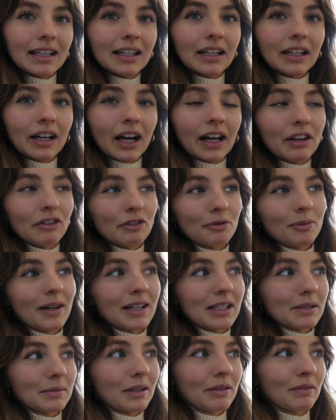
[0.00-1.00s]
and it kind of
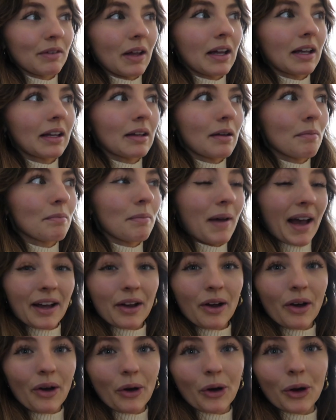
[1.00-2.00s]
reminds me of like back
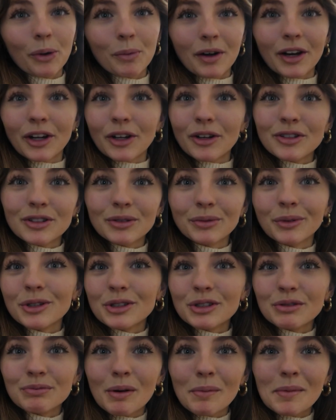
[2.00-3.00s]
at home, and I used to
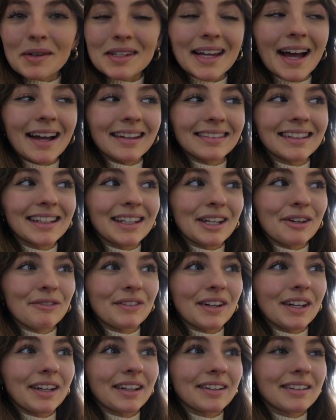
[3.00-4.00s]
watch it with mum and dad in the
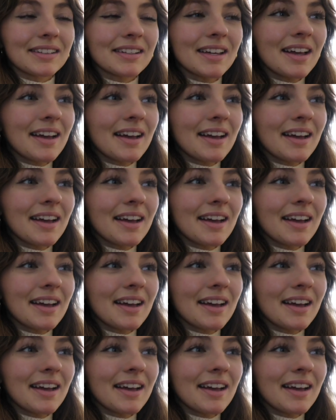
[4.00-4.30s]
evenings.